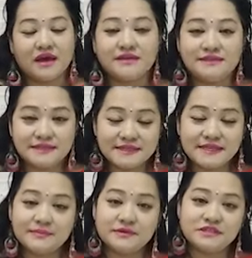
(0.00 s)
a
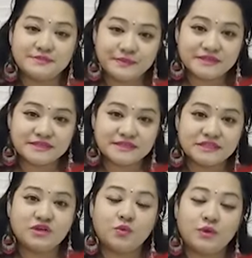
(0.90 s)
disabled person
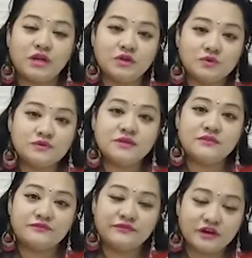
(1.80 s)
will lose
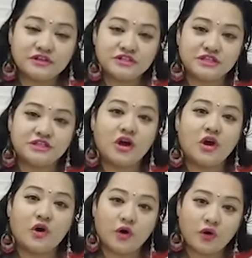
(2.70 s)
function
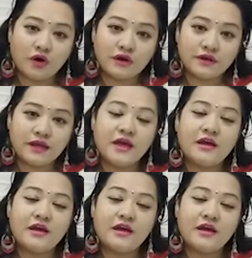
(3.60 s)
on